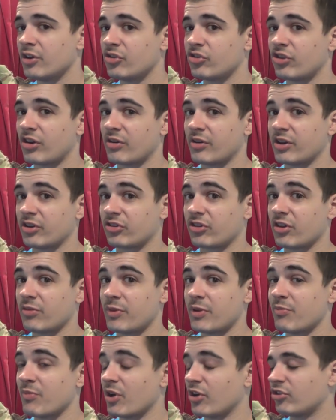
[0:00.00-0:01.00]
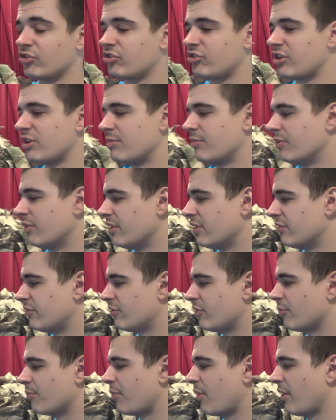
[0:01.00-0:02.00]
Generally, it's going to be much cheaper than
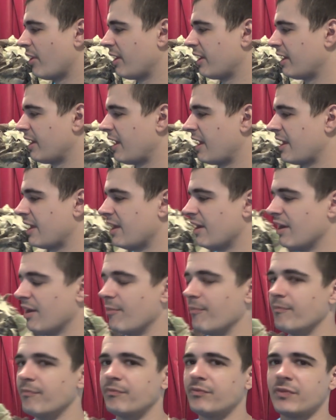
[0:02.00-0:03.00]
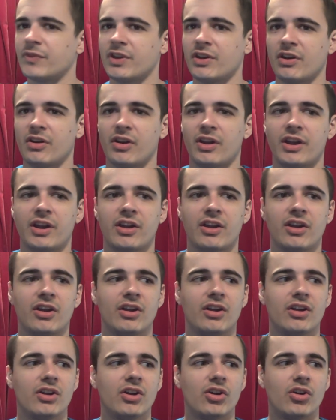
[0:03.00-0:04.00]
if you're buying a, um, you know, like
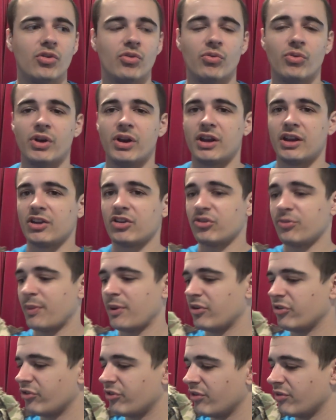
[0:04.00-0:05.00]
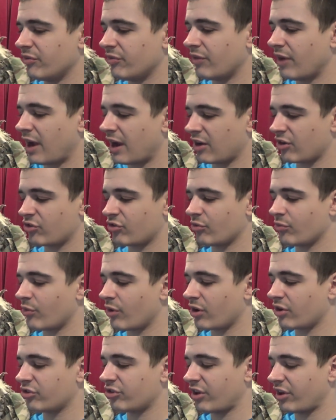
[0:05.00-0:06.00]
really expensive actual
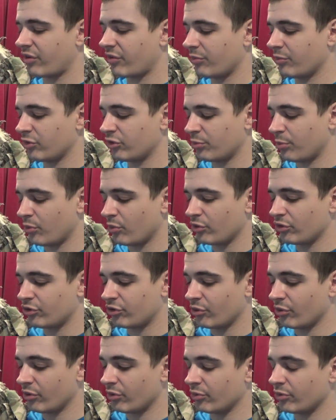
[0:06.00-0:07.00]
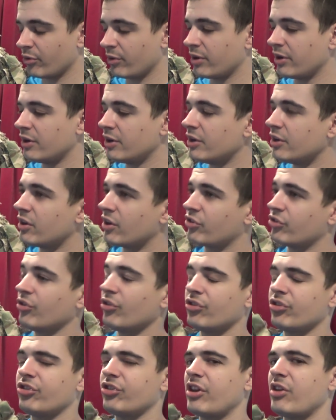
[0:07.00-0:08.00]
rucksack from a sports store that will do it. That's
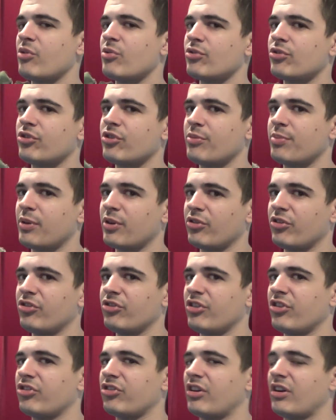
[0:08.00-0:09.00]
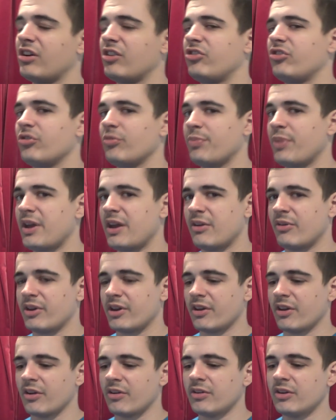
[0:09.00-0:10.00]
not to say all surplus is necessarily
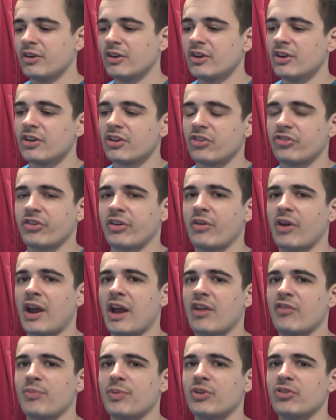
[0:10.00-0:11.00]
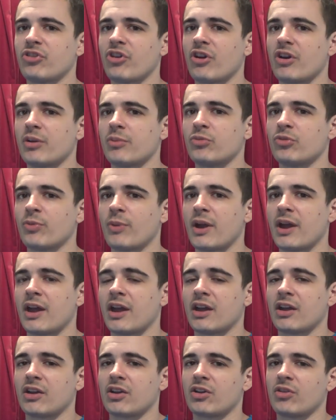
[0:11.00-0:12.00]
superior though, because there have been times
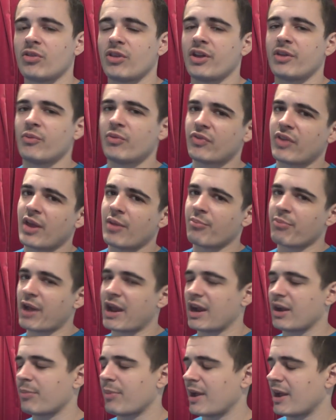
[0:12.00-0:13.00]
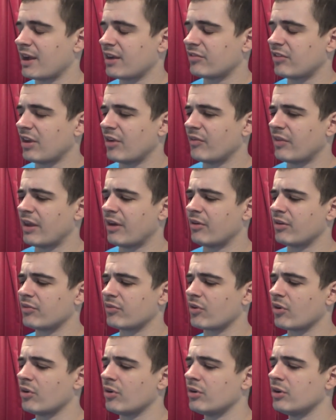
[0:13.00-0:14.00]
where, like with that backpack down there
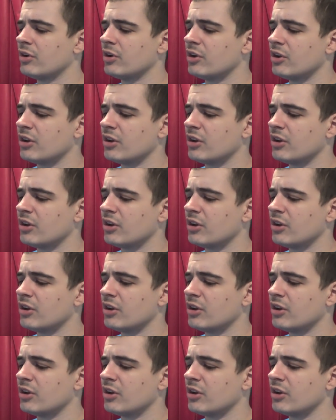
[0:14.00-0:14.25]
I've got,